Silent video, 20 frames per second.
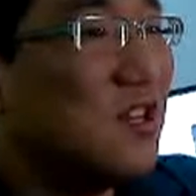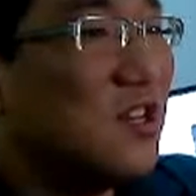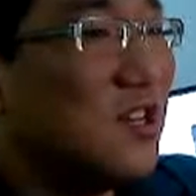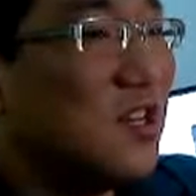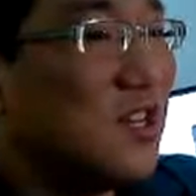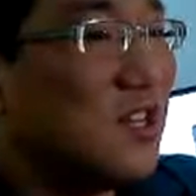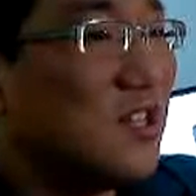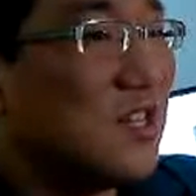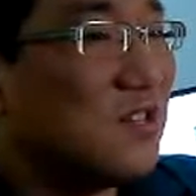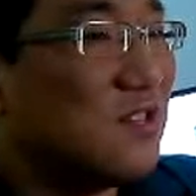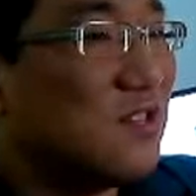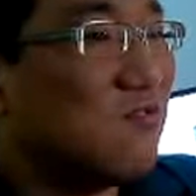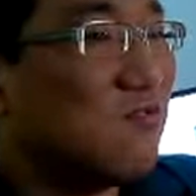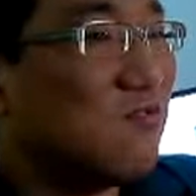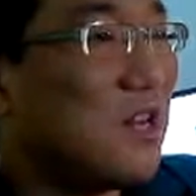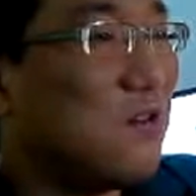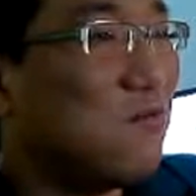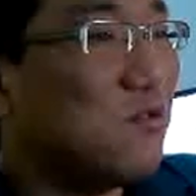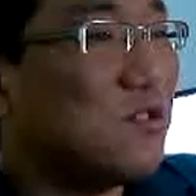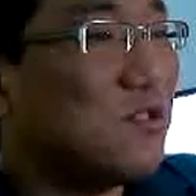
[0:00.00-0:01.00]
And actually I
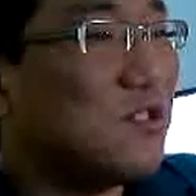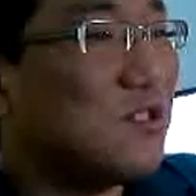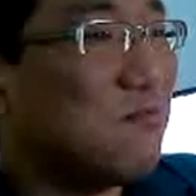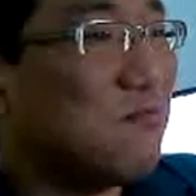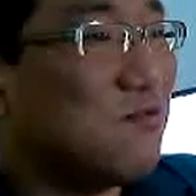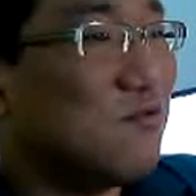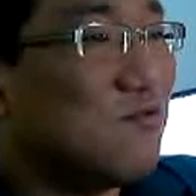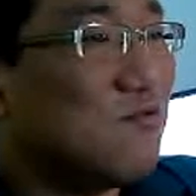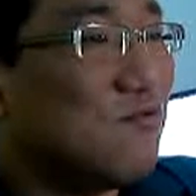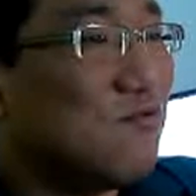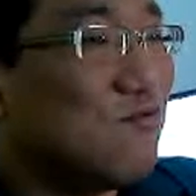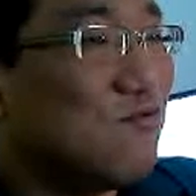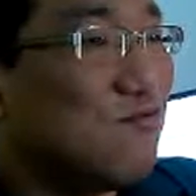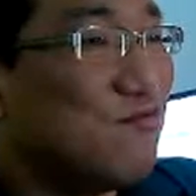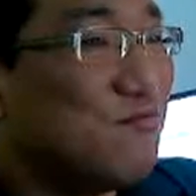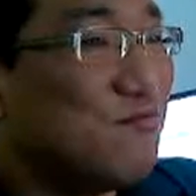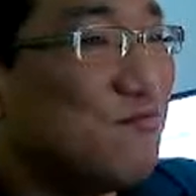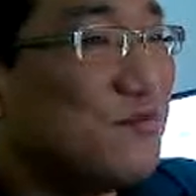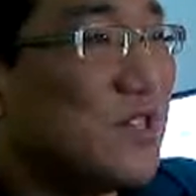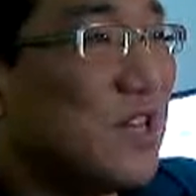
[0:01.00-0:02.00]
was able to
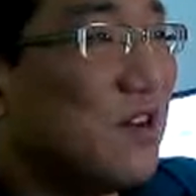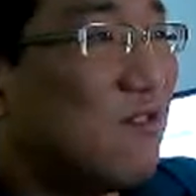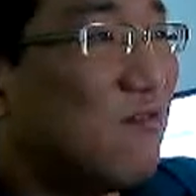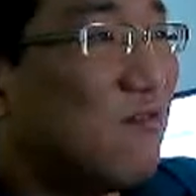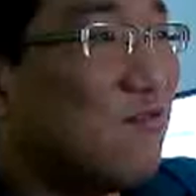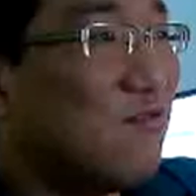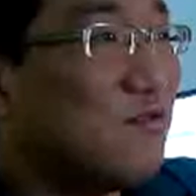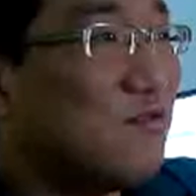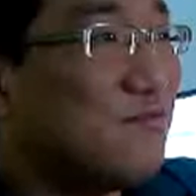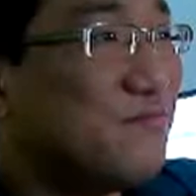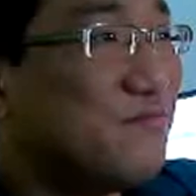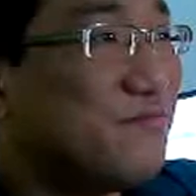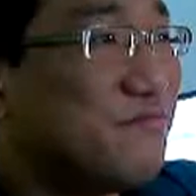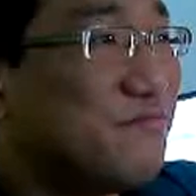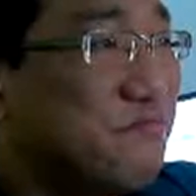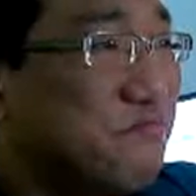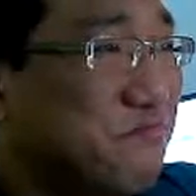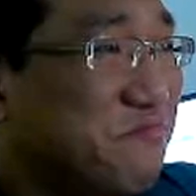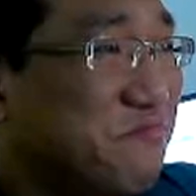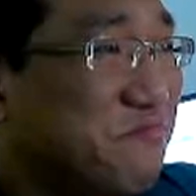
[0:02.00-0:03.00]
download
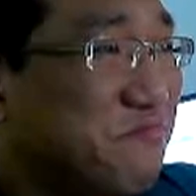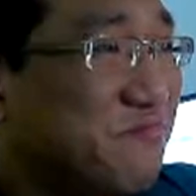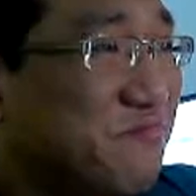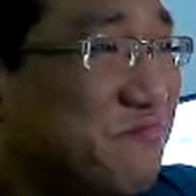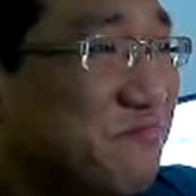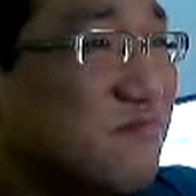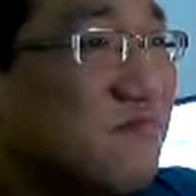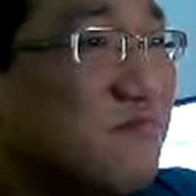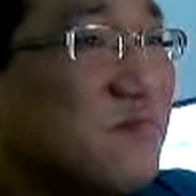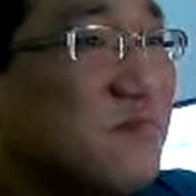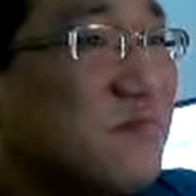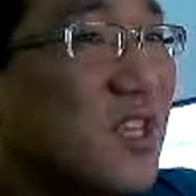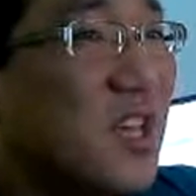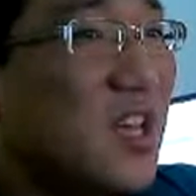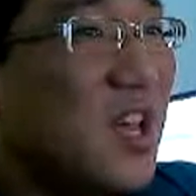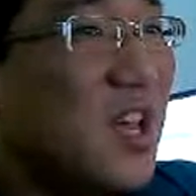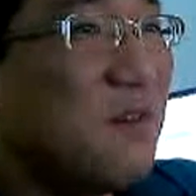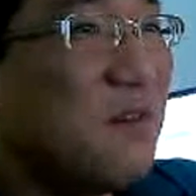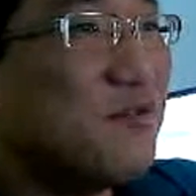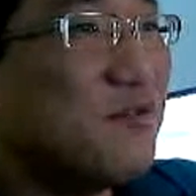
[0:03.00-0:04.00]

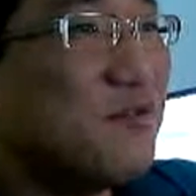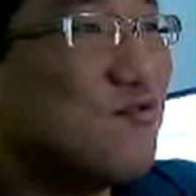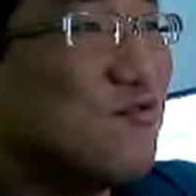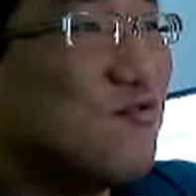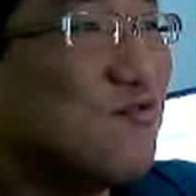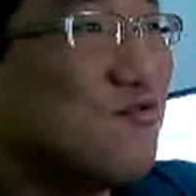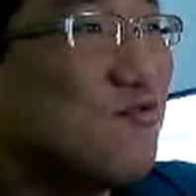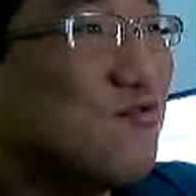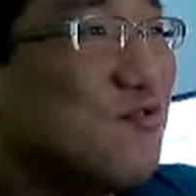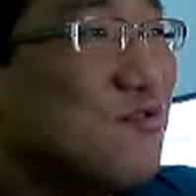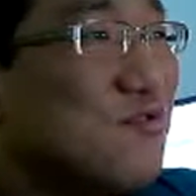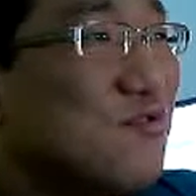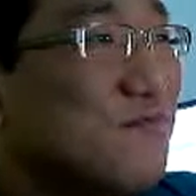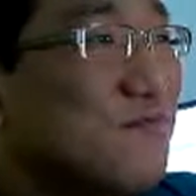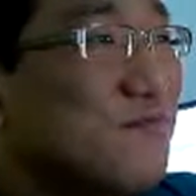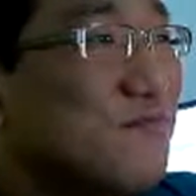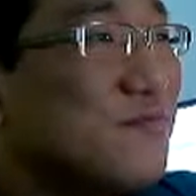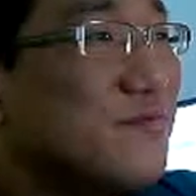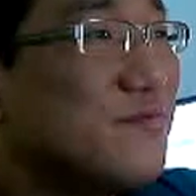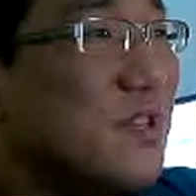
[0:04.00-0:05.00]
Apple II,
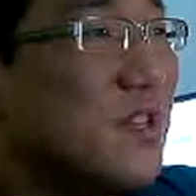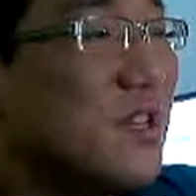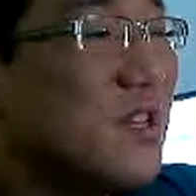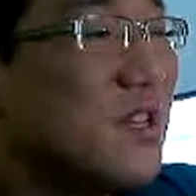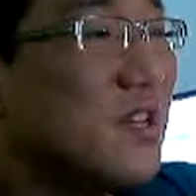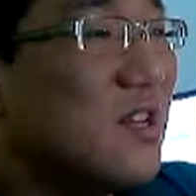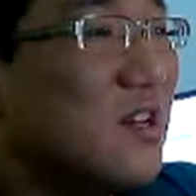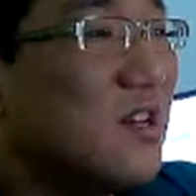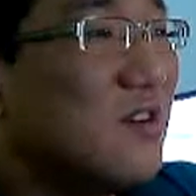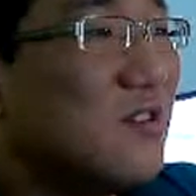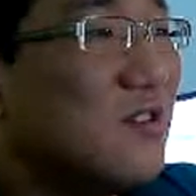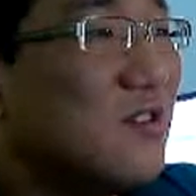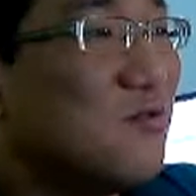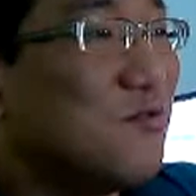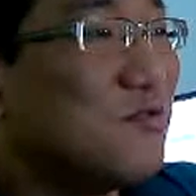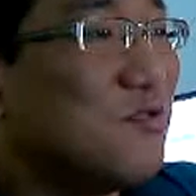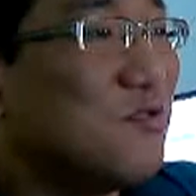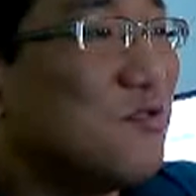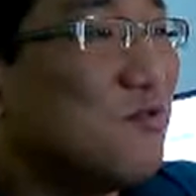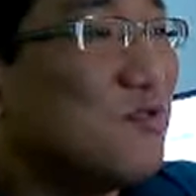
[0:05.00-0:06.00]
those
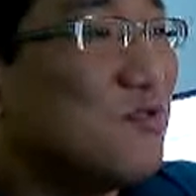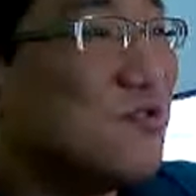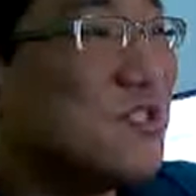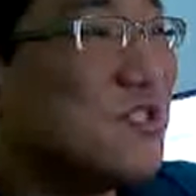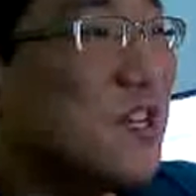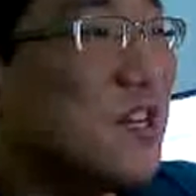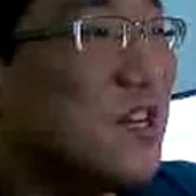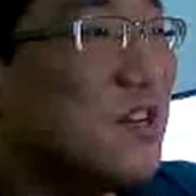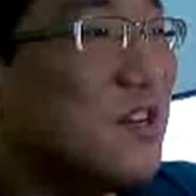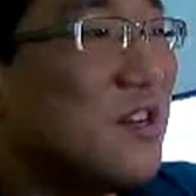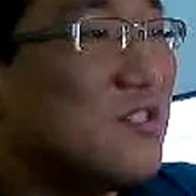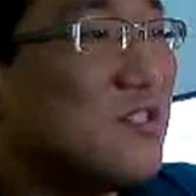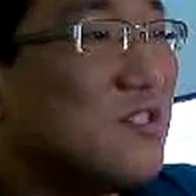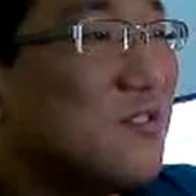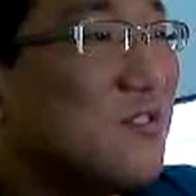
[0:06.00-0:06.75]
old styles.